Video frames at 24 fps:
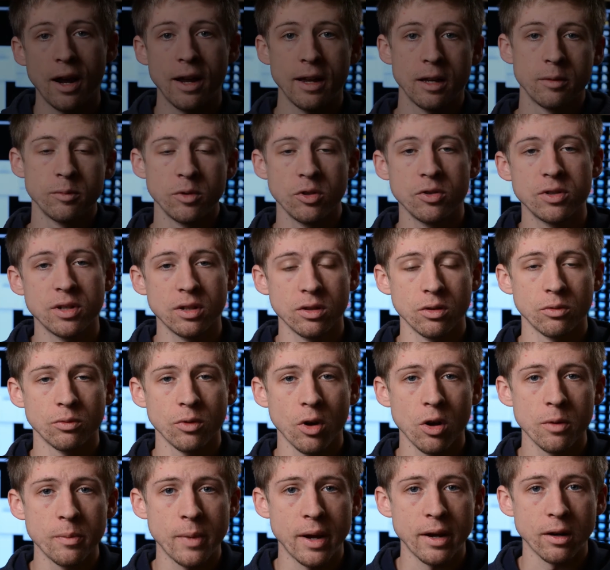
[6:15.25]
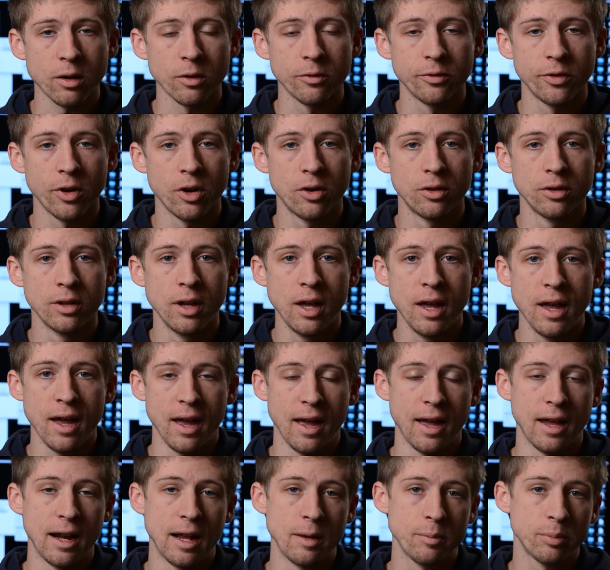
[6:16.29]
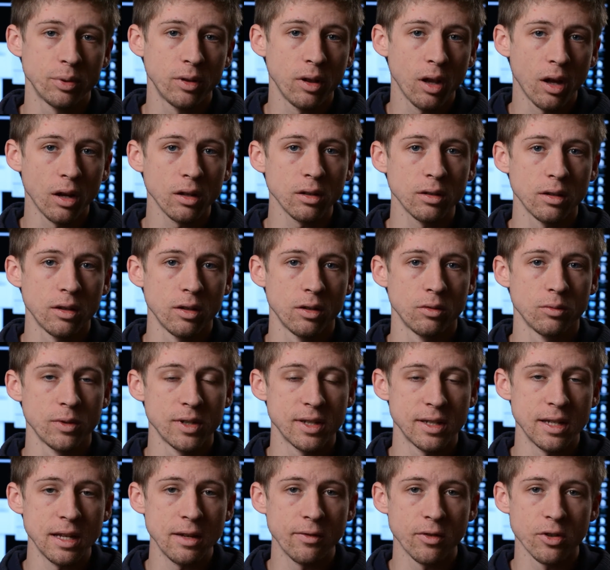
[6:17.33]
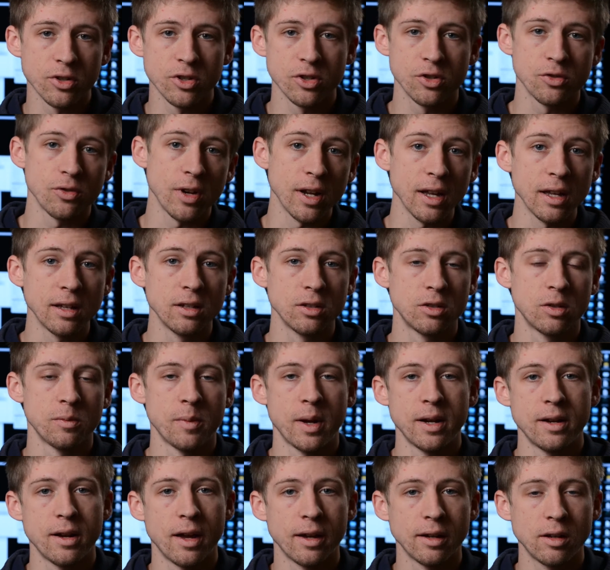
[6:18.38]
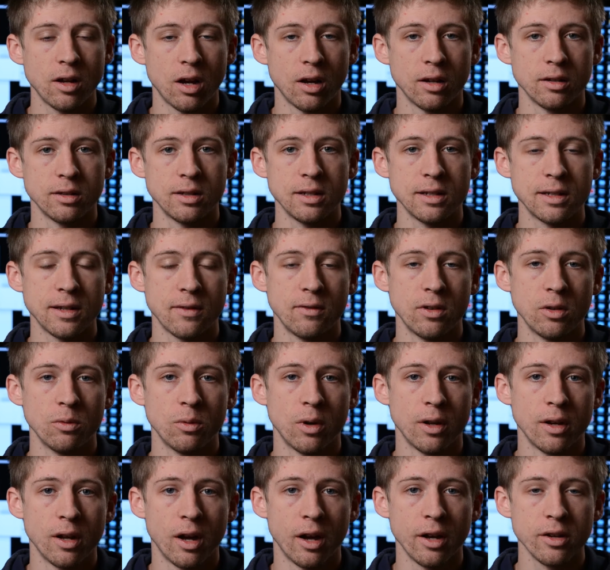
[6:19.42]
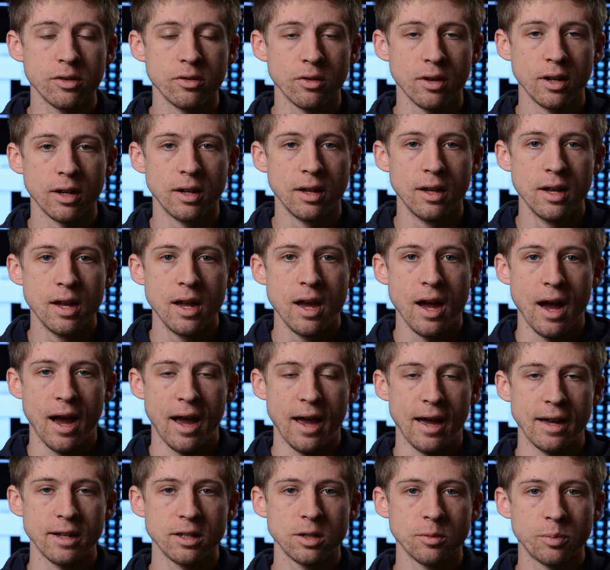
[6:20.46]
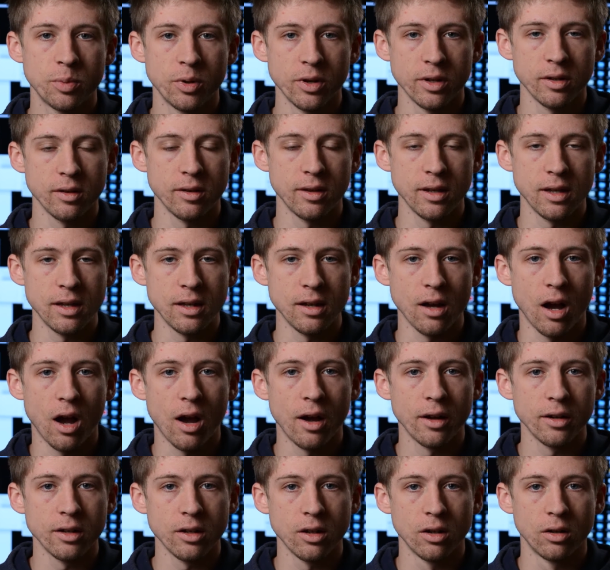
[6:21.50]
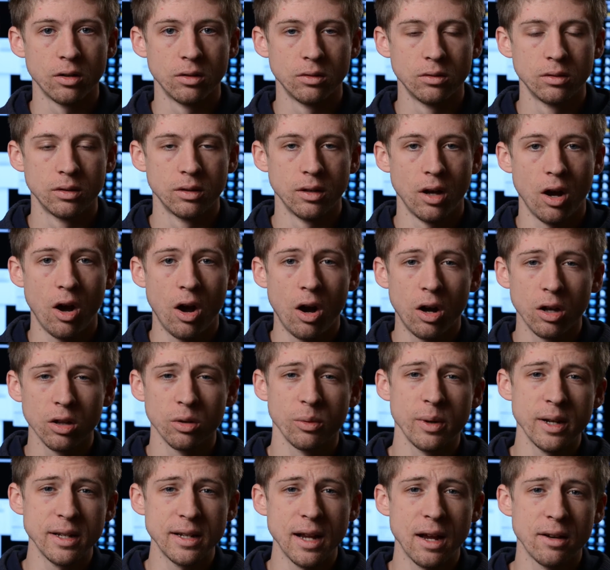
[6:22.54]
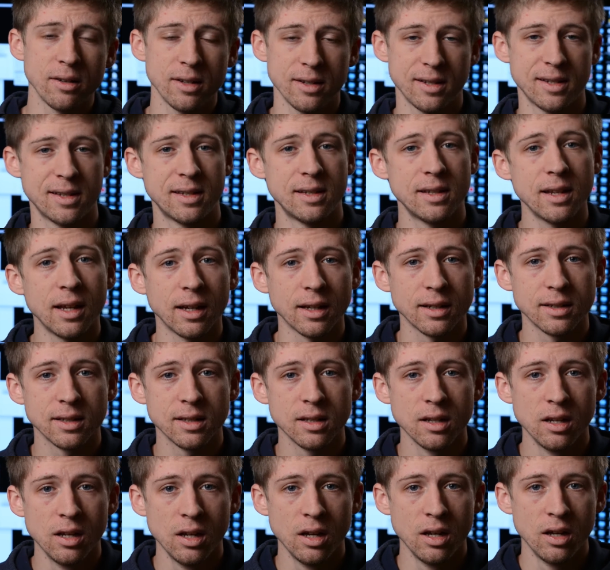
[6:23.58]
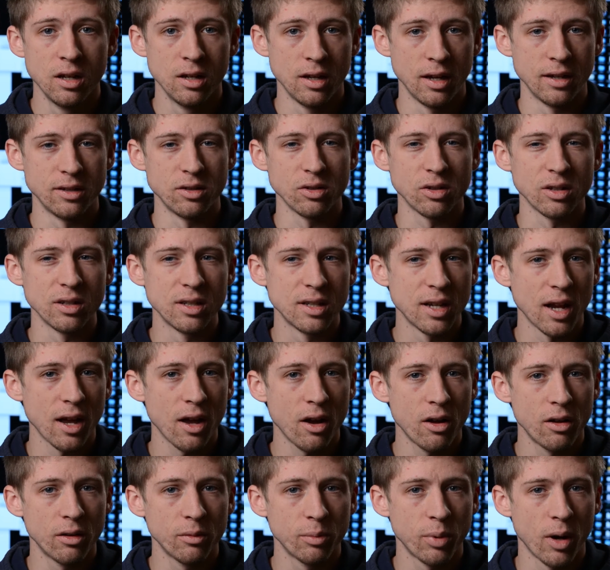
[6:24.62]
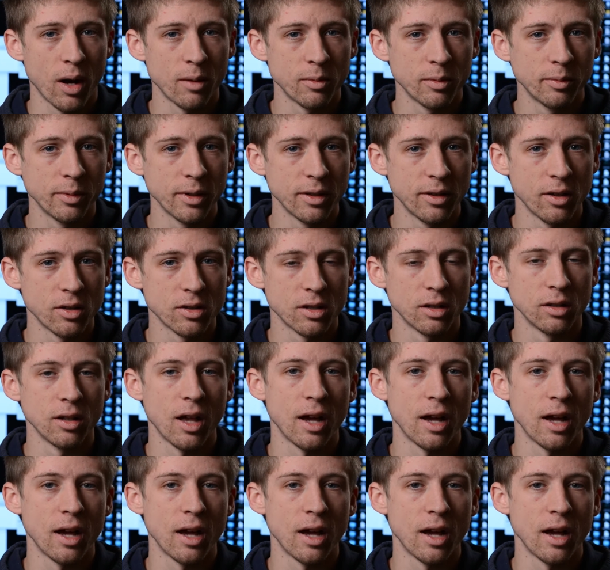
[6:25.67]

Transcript: I am using the Rode microphone, and I plugged the receiver straight into my Nikon D7100. I had to put the audio all the way down to 6. As you can tell, probably there's